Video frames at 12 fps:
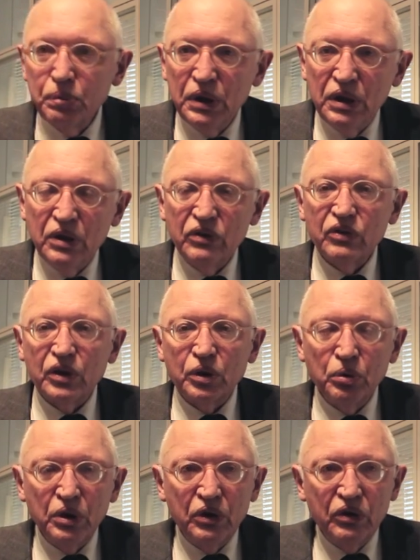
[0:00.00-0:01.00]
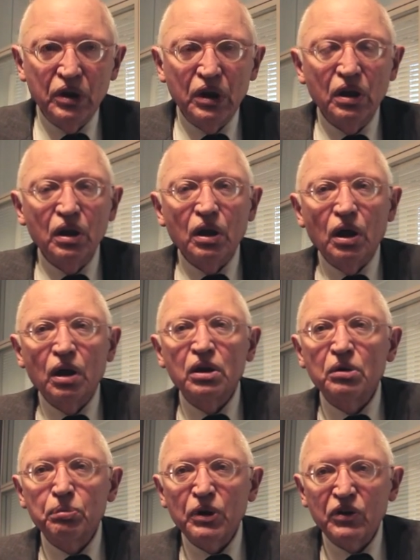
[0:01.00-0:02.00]
peace, security,
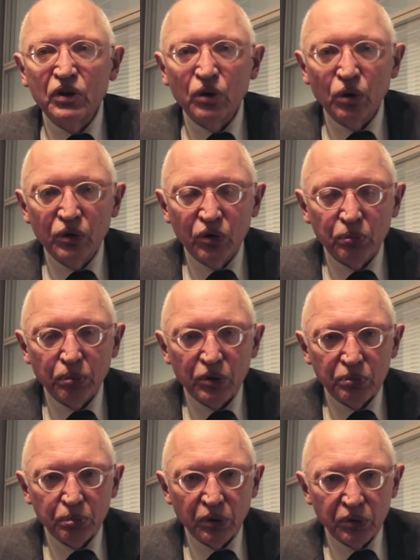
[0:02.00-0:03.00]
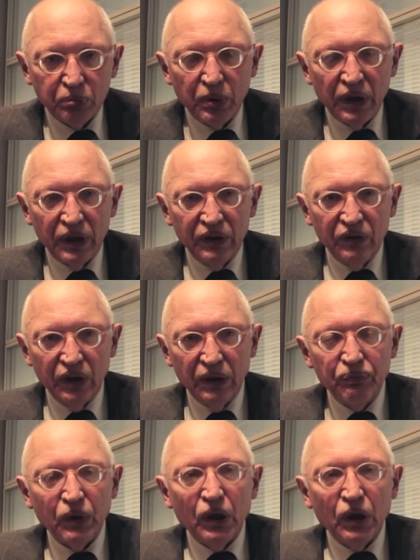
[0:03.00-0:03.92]
and especially also prosperity.